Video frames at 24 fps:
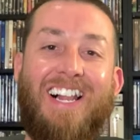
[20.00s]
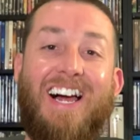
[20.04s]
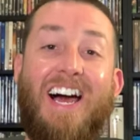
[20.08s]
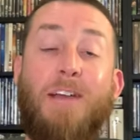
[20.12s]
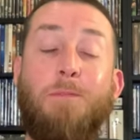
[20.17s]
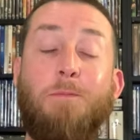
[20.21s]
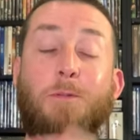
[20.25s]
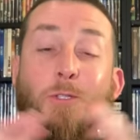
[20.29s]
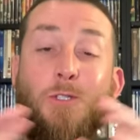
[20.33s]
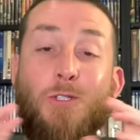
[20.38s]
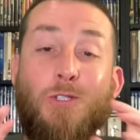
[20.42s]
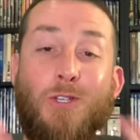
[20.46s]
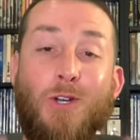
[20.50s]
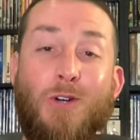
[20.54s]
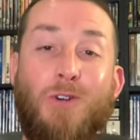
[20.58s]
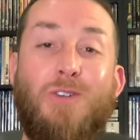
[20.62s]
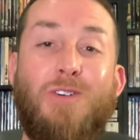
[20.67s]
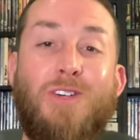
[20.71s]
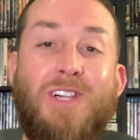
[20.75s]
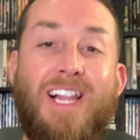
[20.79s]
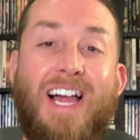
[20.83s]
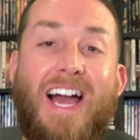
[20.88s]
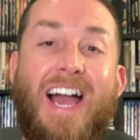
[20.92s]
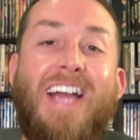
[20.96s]
I'm so
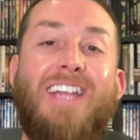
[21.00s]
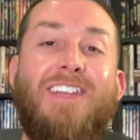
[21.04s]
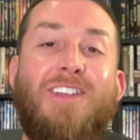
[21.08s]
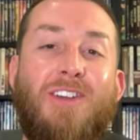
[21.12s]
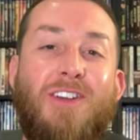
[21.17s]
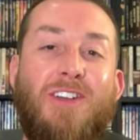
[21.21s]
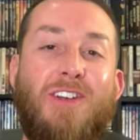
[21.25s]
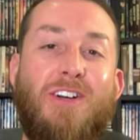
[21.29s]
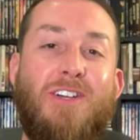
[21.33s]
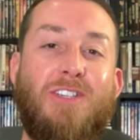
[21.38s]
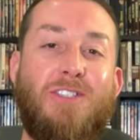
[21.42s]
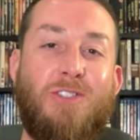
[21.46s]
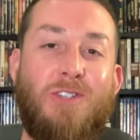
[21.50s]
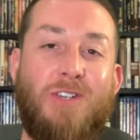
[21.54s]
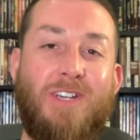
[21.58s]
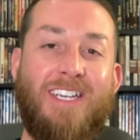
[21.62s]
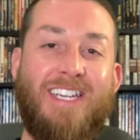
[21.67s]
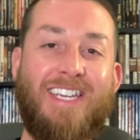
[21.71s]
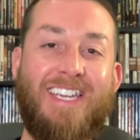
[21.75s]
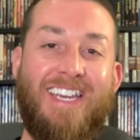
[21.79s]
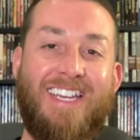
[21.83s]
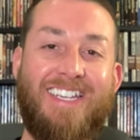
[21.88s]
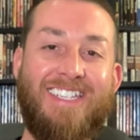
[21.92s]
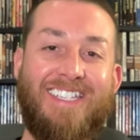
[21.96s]
glad you can all join
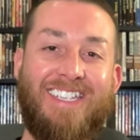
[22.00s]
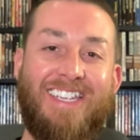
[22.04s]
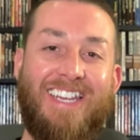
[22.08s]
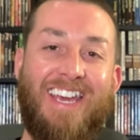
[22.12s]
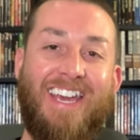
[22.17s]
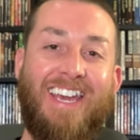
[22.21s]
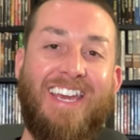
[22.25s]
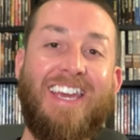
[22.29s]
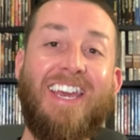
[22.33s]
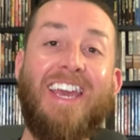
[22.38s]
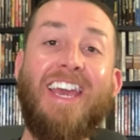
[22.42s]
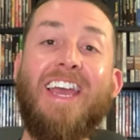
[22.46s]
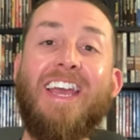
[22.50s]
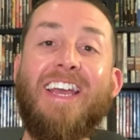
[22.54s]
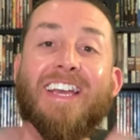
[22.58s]
again today.